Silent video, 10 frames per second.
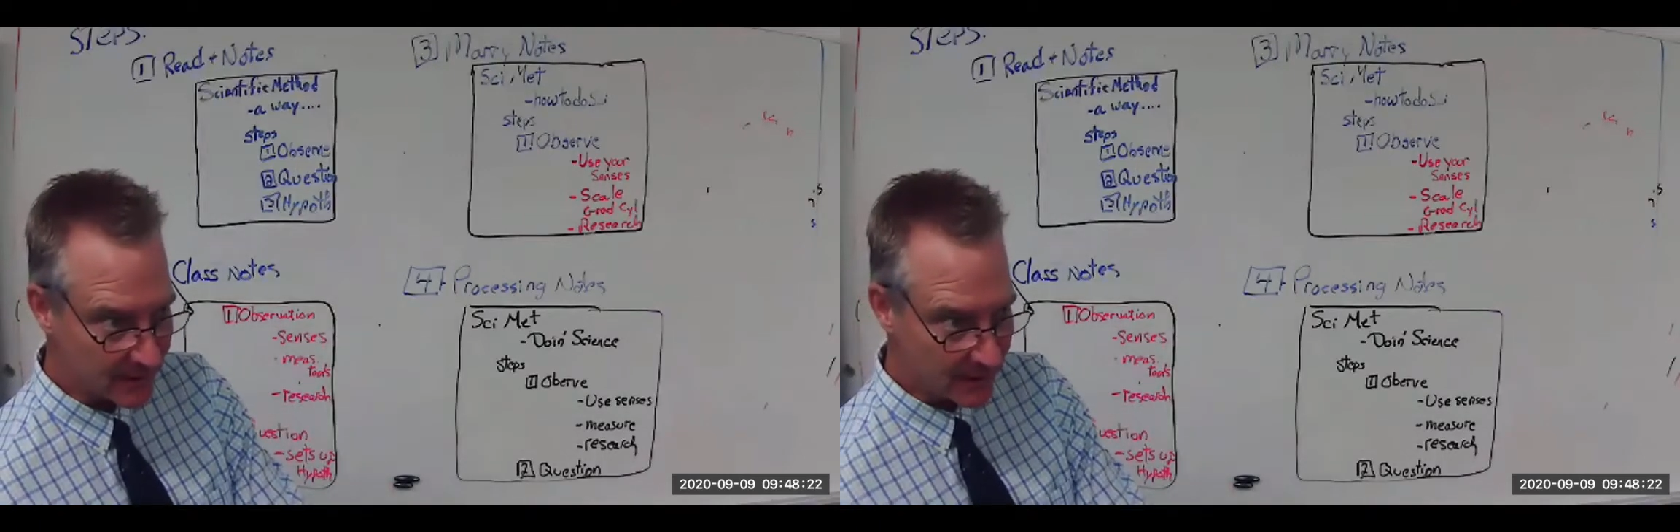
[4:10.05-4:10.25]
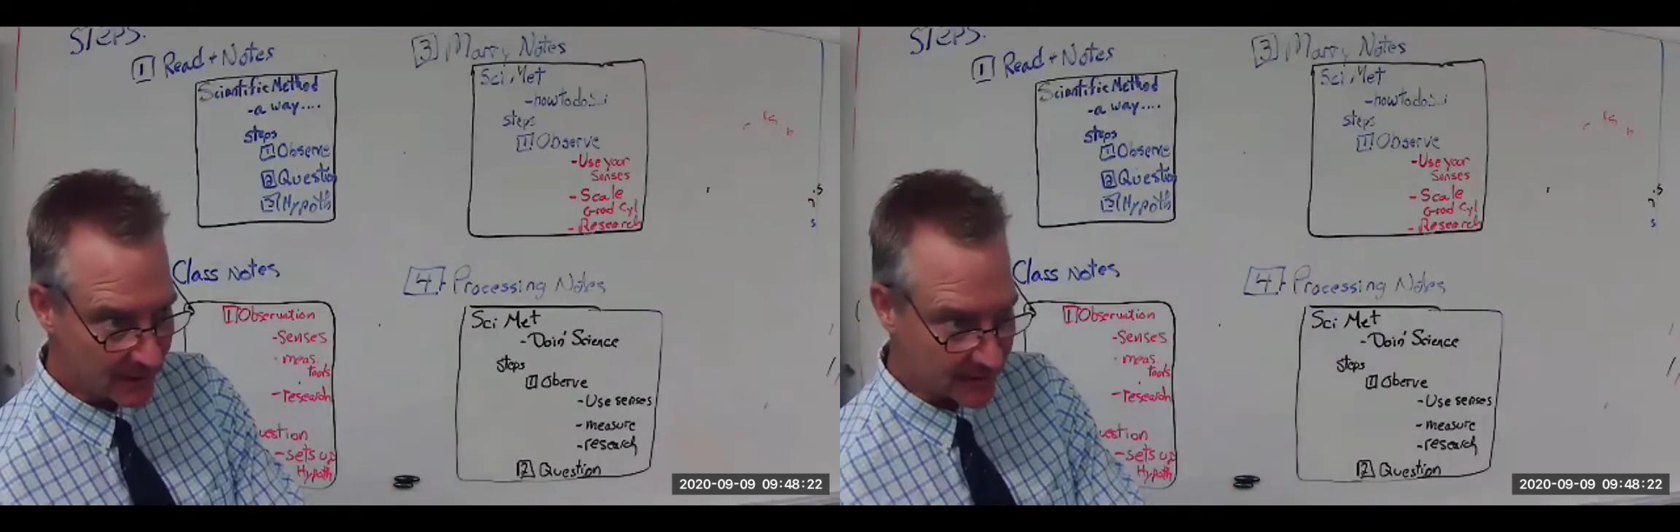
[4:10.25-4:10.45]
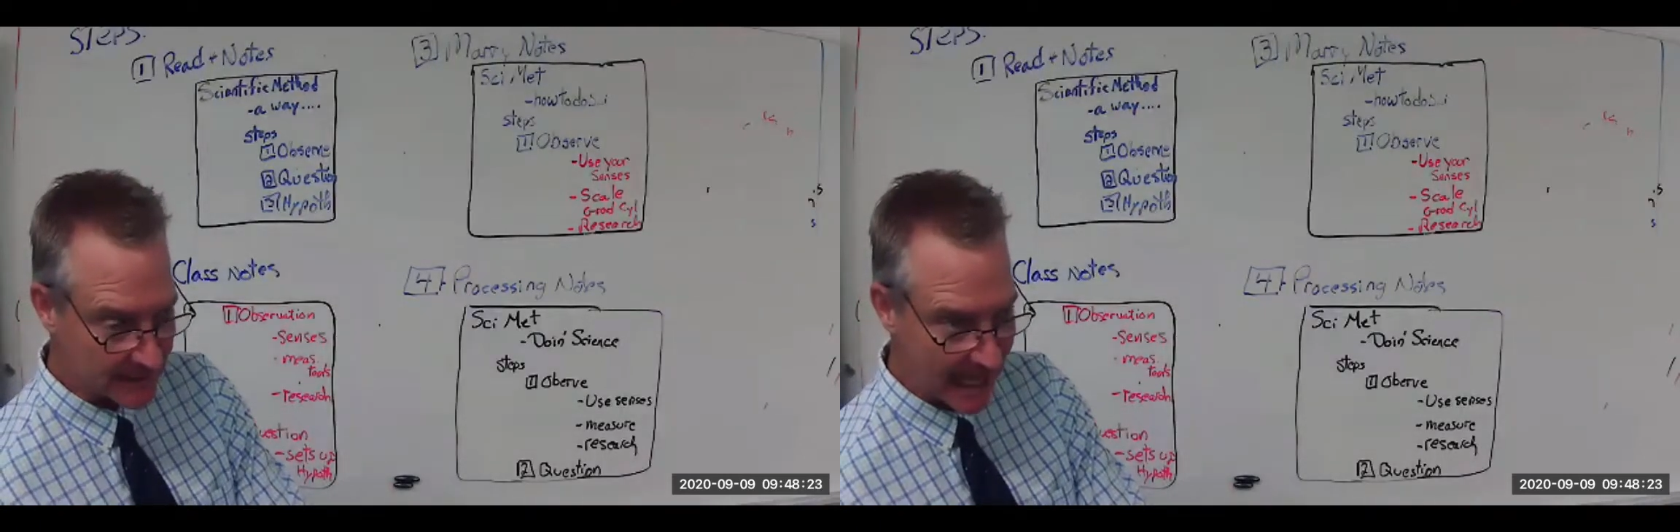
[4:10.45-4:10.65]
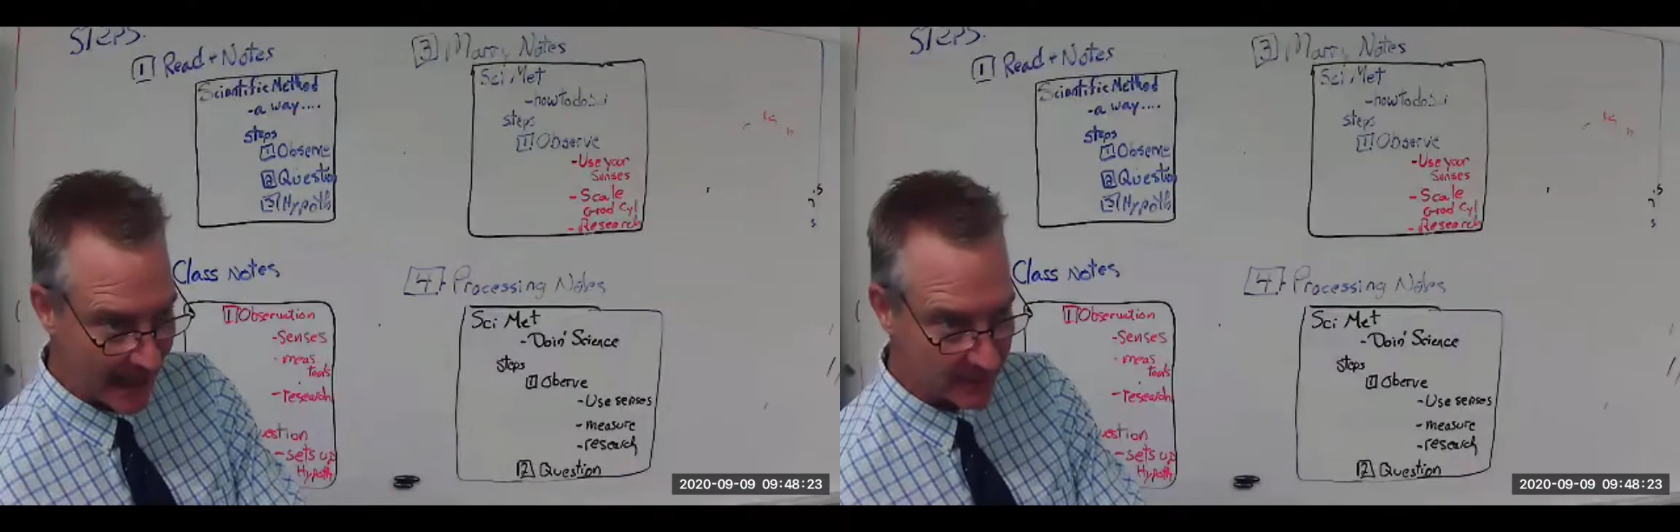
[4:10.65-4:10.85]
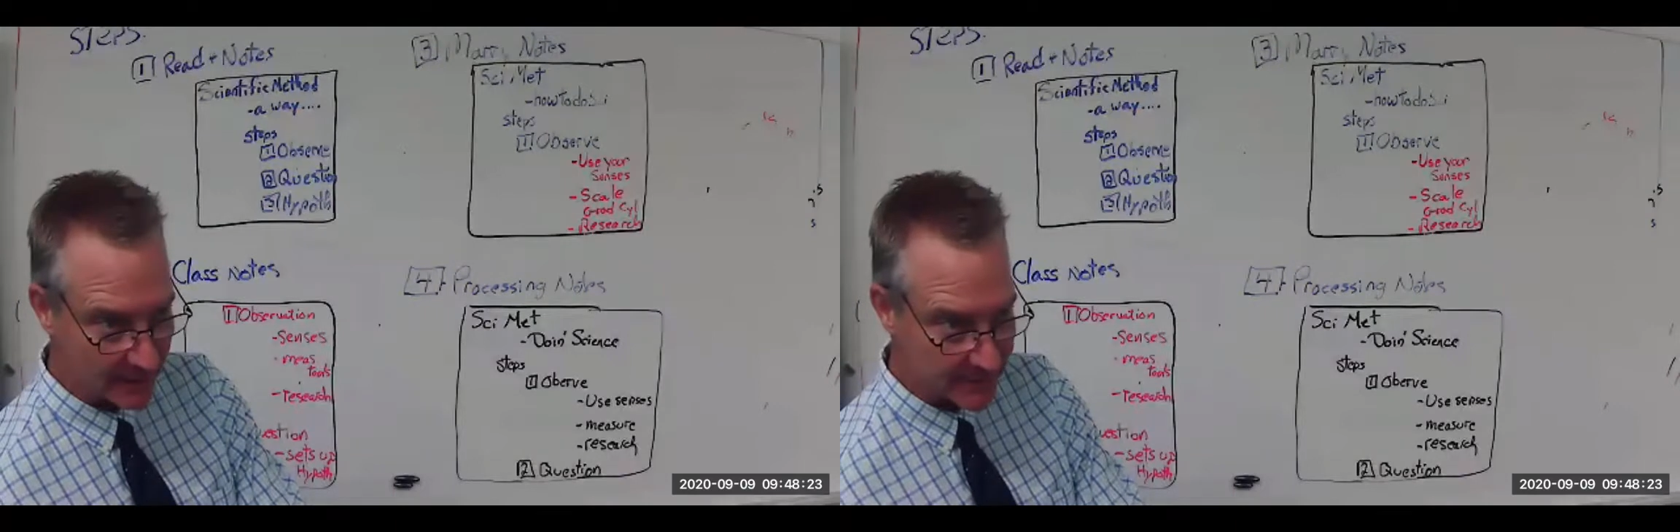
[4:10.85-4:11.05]
and
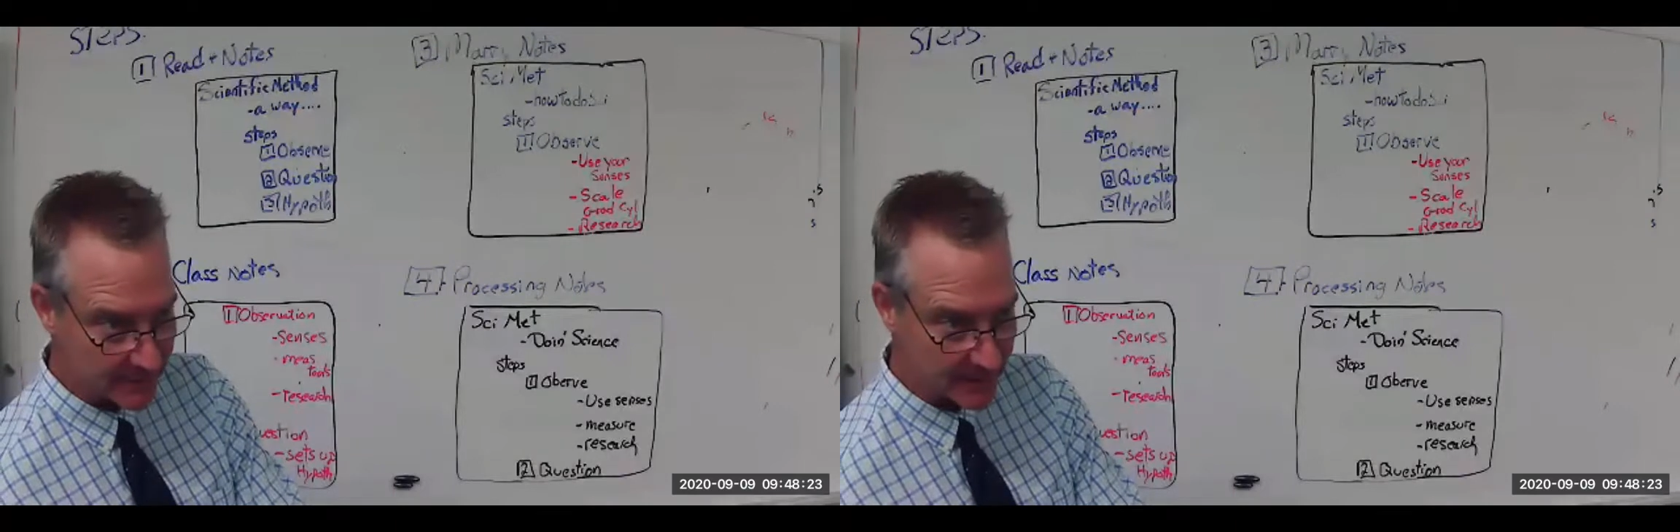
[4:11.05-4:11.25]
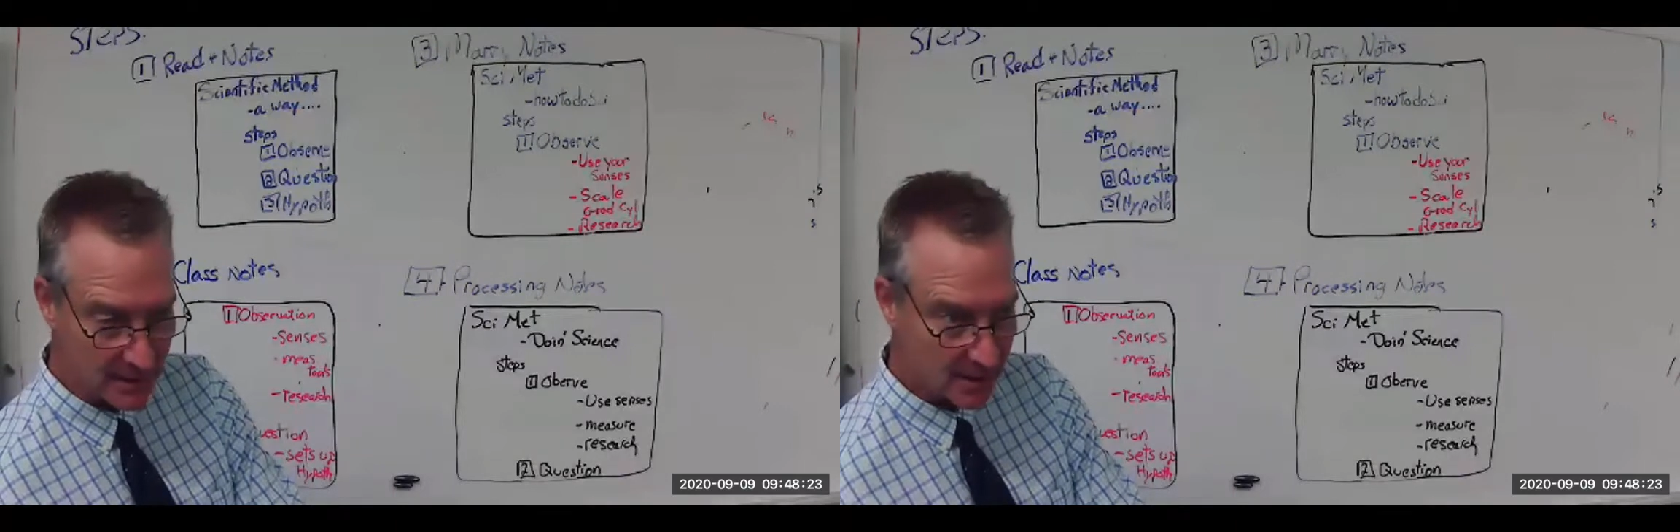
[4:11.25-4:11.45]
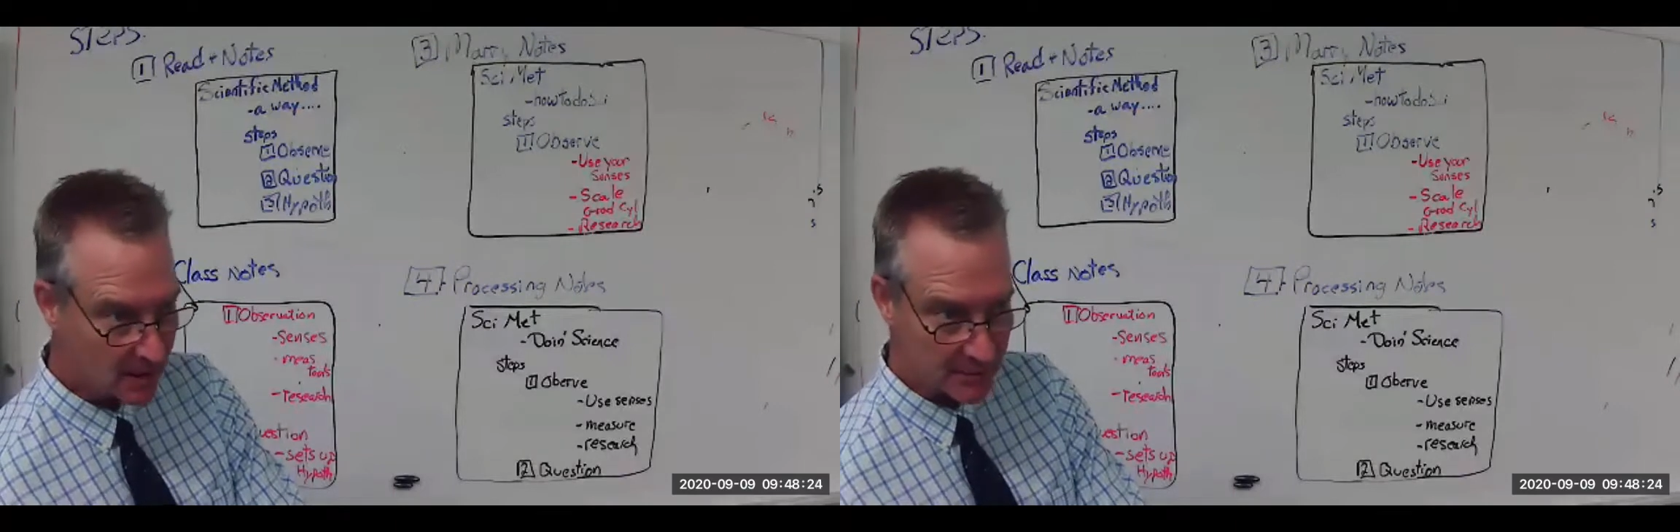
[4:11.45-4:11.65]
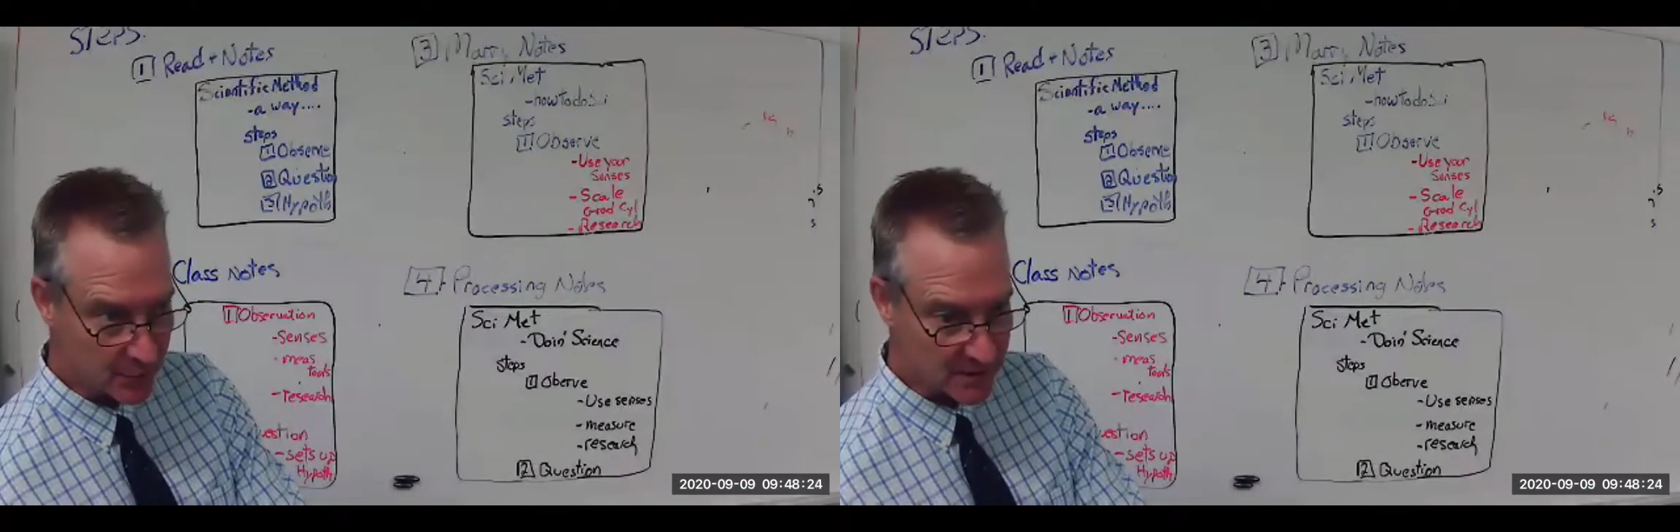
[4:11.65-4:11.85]
catabolism, and trust